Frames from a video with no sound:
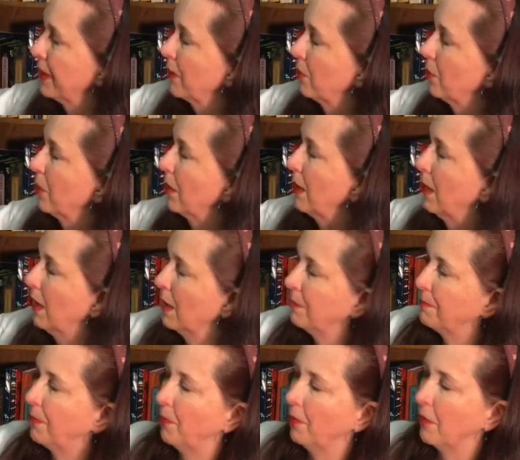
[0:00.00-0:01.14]
while I
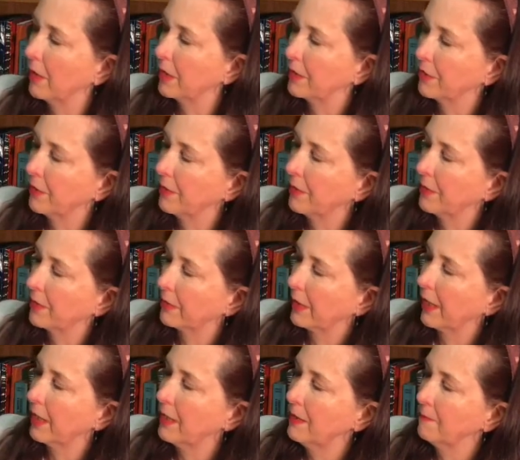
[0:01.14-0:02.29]
point, okay?
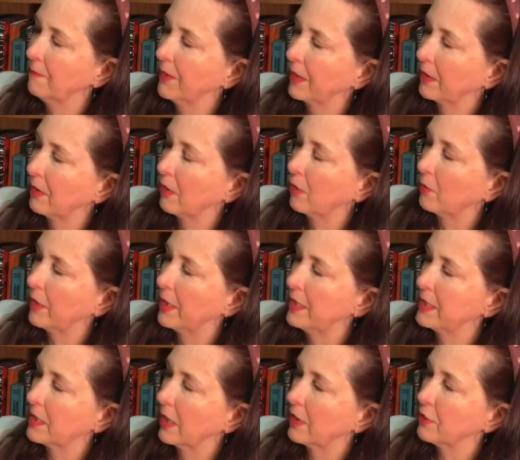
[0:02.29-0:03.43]
You all ready? You
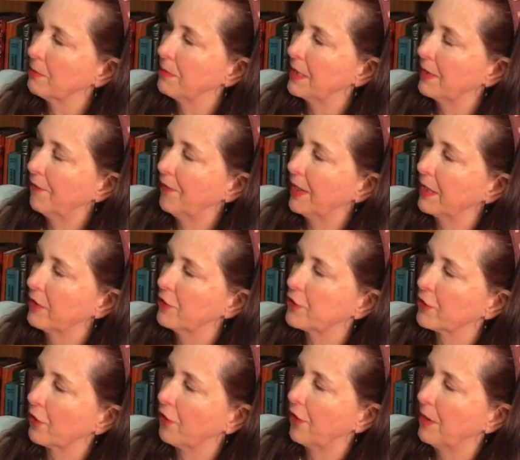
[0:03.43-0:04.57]
got your B fingers, your
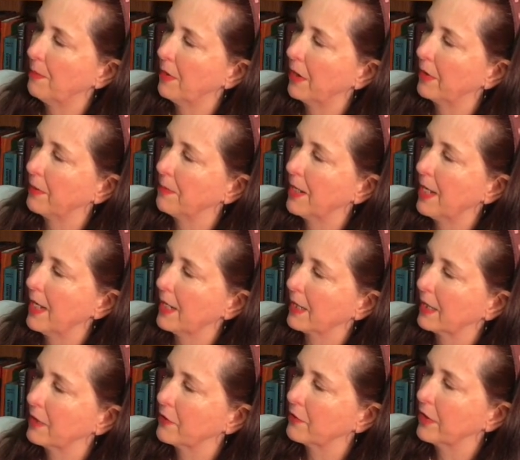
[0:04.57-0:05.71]
thumb on the back, and
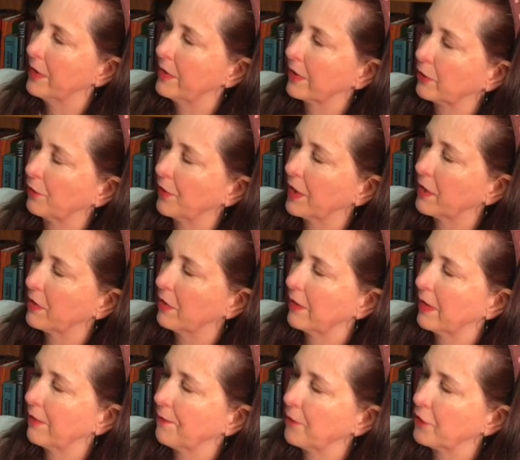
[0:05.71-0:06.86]
your index finger on that
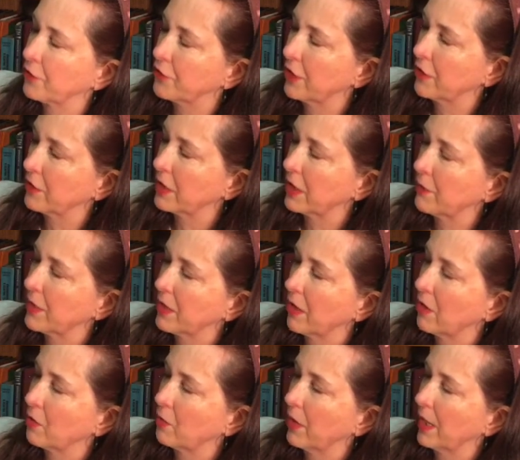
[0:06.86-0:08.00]
first note. Here we go.
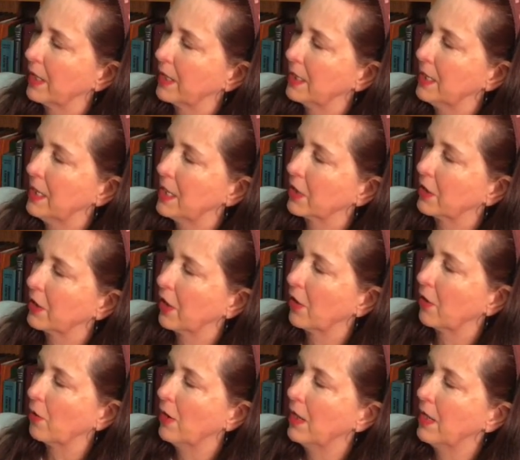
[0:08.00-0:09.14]
Ready? Go.
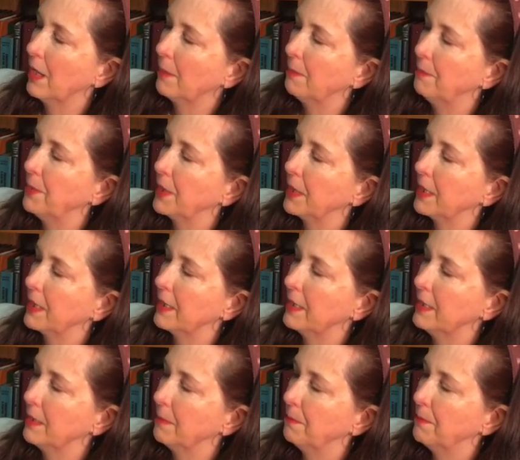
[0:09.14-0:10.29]
B,
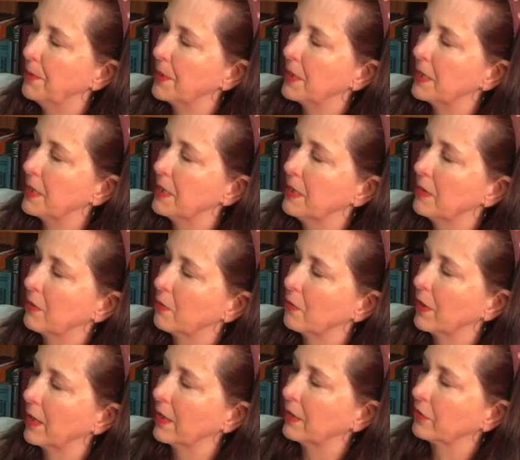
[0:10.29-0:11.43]
B,
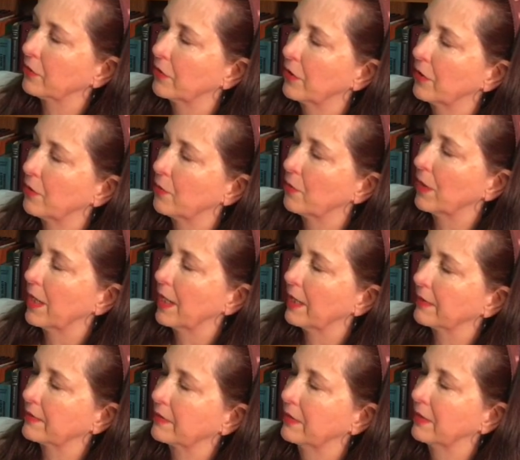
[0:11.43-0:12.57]
rest, rest.